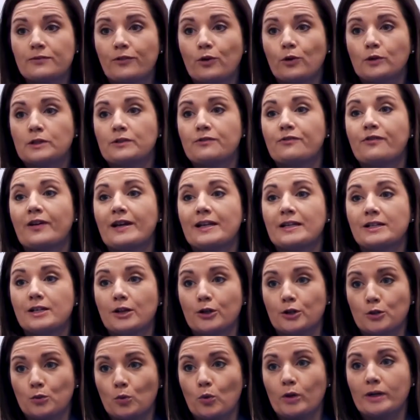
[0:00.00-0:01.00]
all, to find
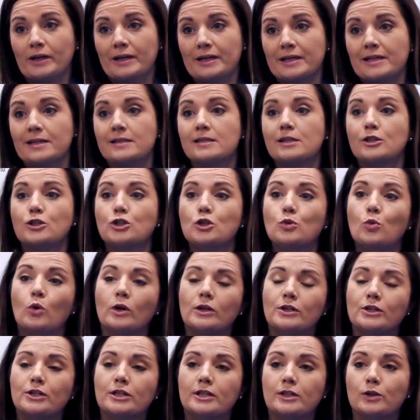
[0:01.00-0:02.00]
out what it is that you
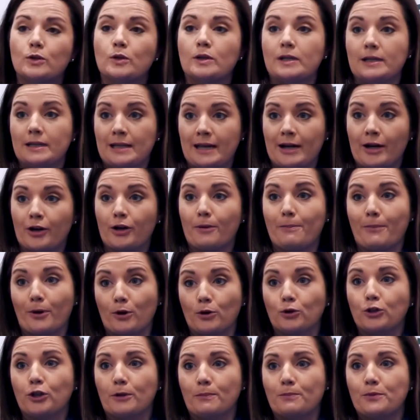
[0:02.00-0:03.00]
want to learn
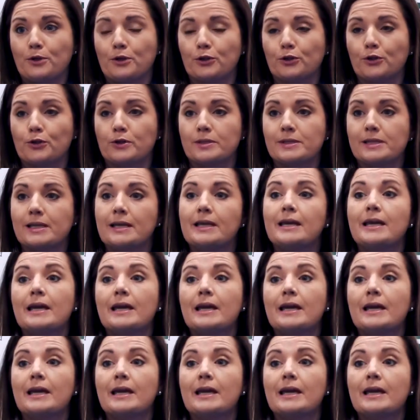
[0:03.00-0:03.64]
about computers.